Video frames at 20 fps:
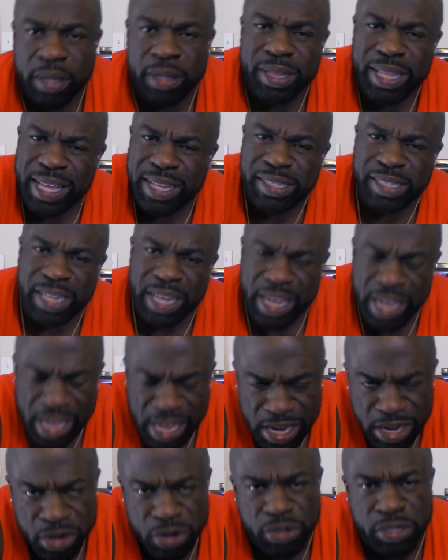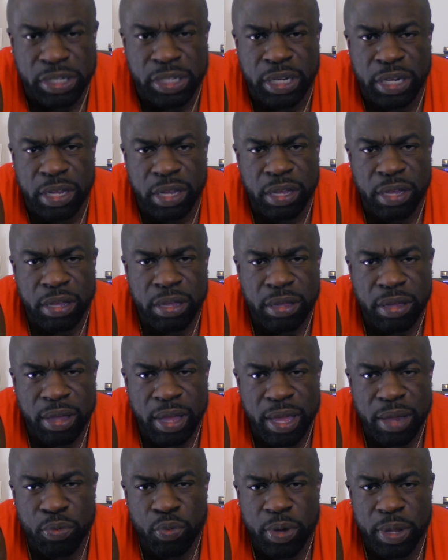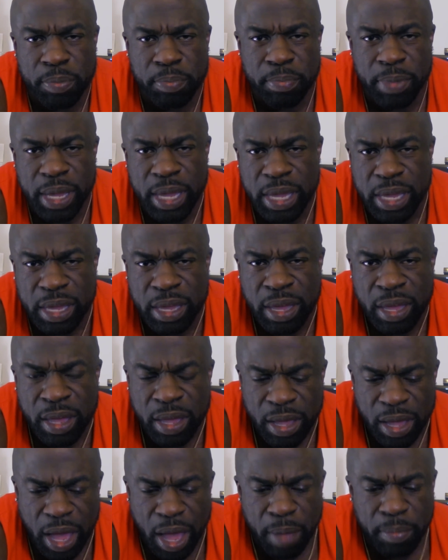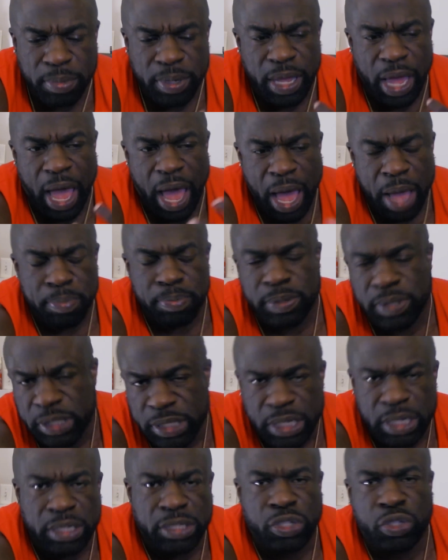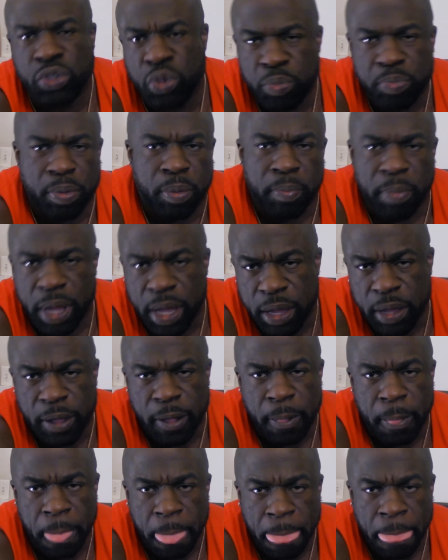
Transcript: That's energy. And with me, I'm the opposite of Superman.